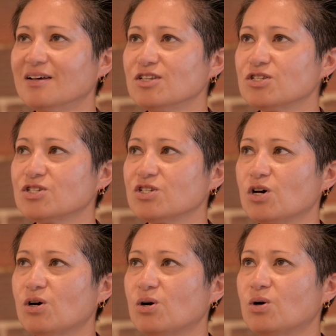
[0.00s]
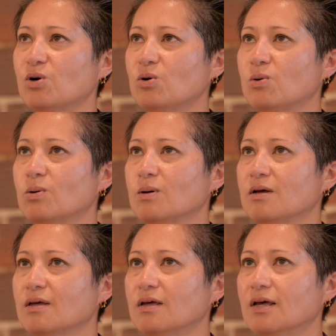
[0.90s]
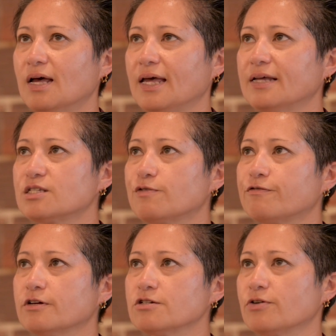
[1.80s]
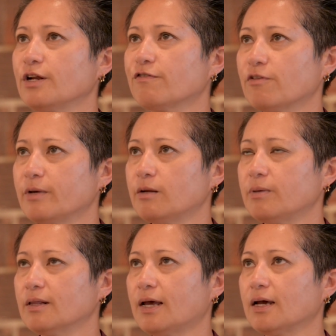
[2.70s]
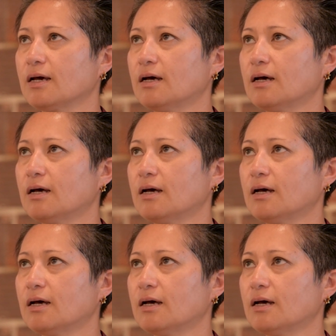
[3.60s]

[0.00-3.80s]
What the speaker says: So it's frustrating for me to be like,